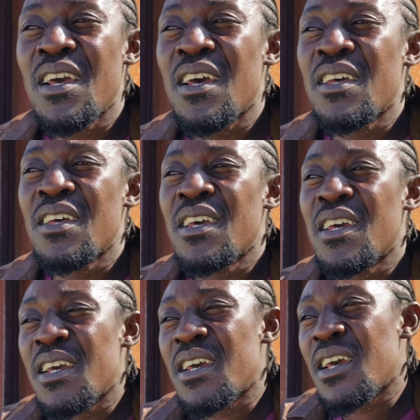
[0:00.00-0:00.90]
Yeah.
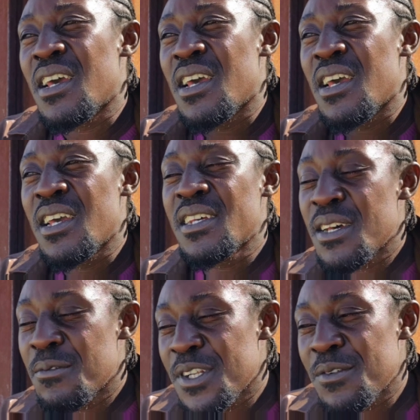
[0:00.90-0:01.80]

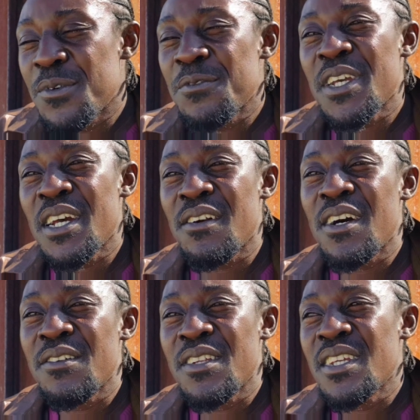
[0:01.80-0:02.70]
As I was moving
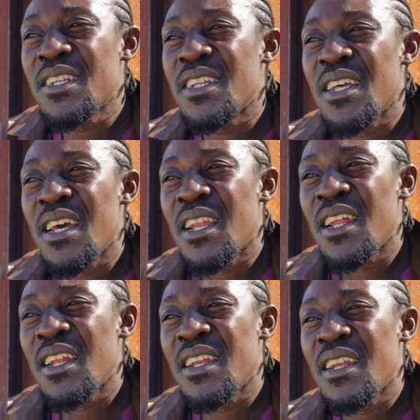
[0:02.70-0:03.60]
around it,
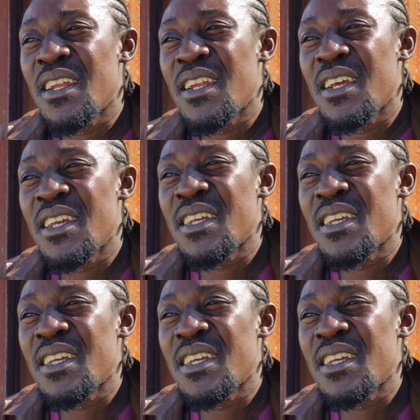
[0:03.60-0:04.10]
and then